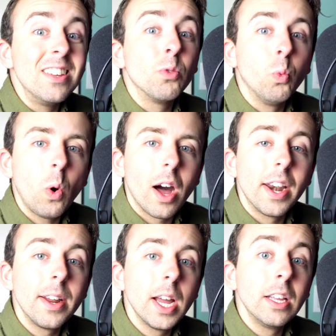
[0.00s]
is
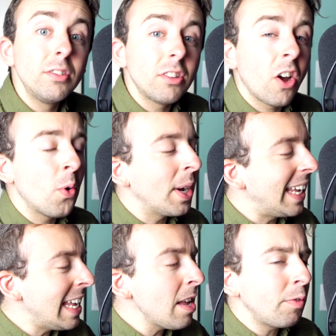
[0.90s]
one. So
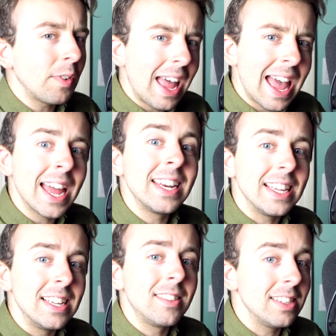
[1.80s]
if n
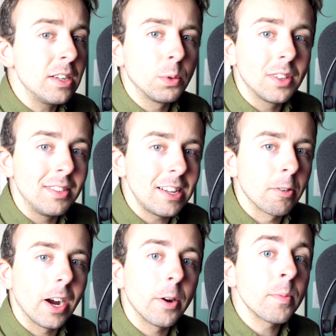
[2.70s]
is equal to
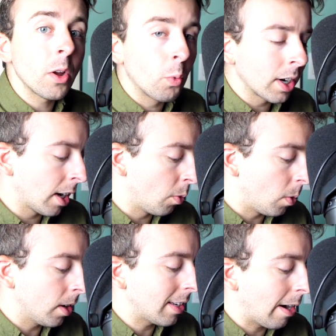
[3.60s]
zero, we're going to
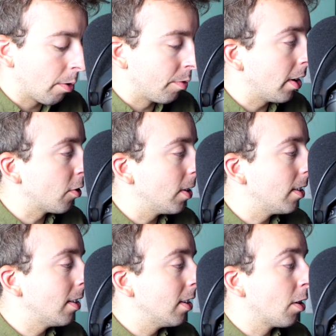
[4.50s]
want our
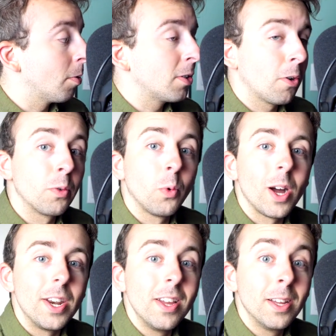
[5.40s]
function to return
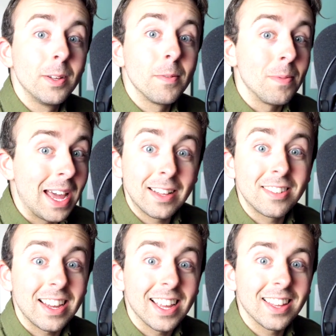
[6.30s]
one. That's
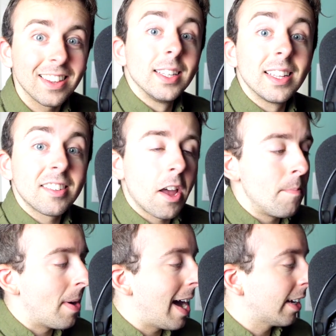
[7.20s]
it. Let's
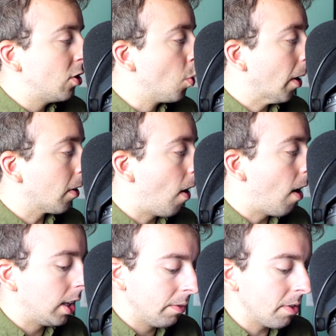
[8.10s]
come back to our
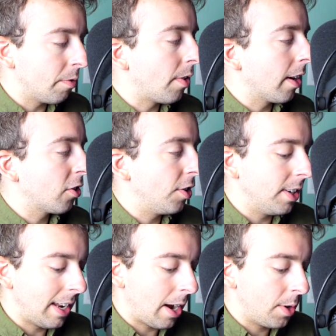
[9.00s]
call of the function
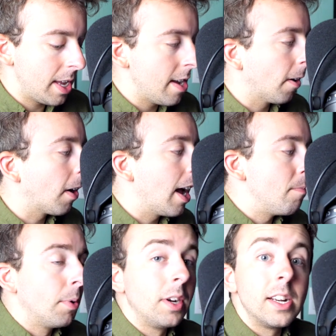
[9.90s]
down here
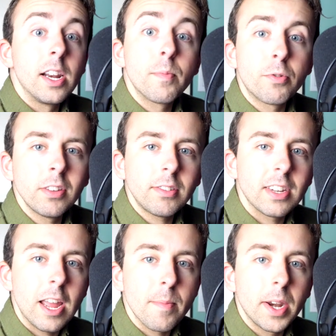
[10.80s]
and put it in a print
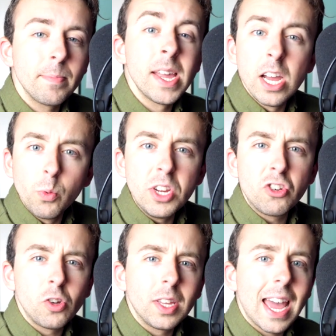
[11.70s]
statement. We
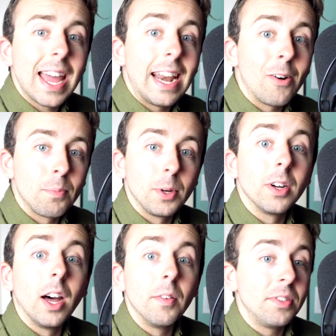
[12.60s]
should get an
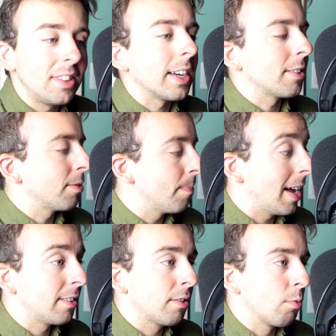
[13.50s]
output of six.
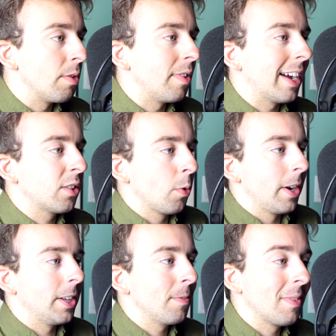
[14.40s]
That's three
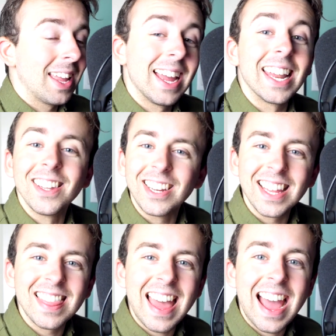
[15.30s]
factorial. And look
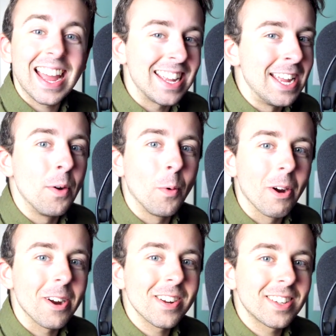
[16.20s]
at that, it
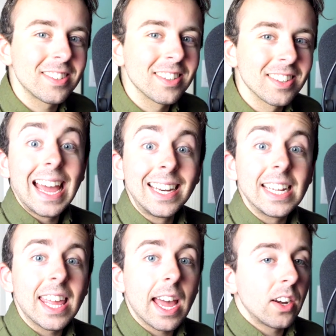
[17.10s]
works. And
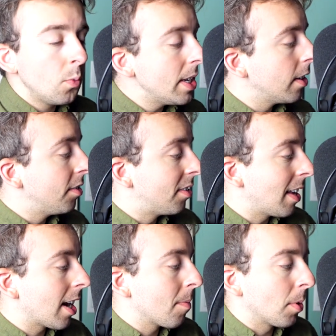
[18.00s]
again, we could
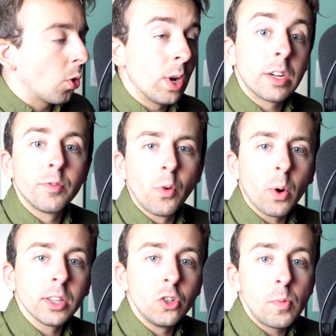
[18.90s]
set up a quick
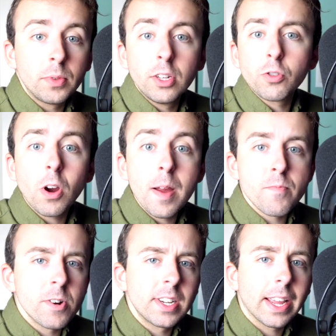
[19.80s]
for loop to try
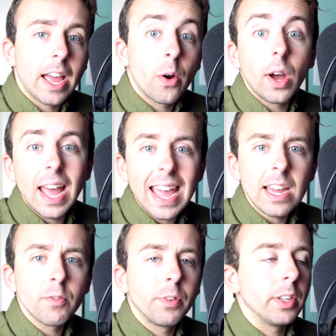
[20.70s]
printing out a
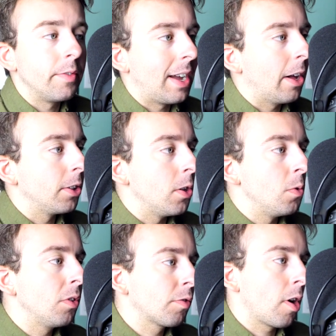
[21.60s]
handful of
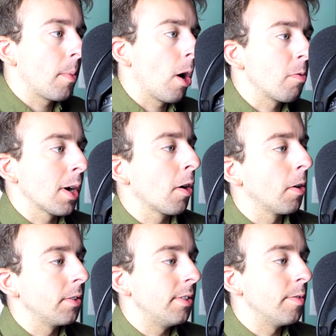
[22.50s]
values from our
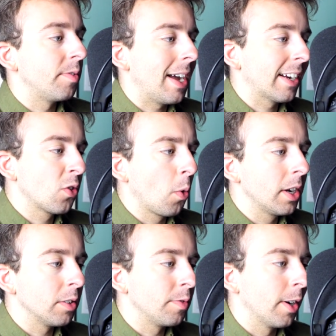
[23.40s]
recursive
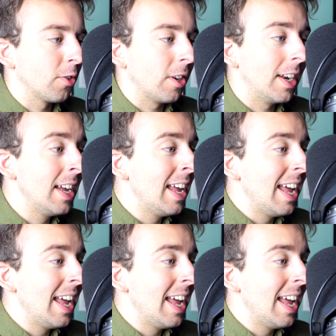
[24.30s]
factorial function,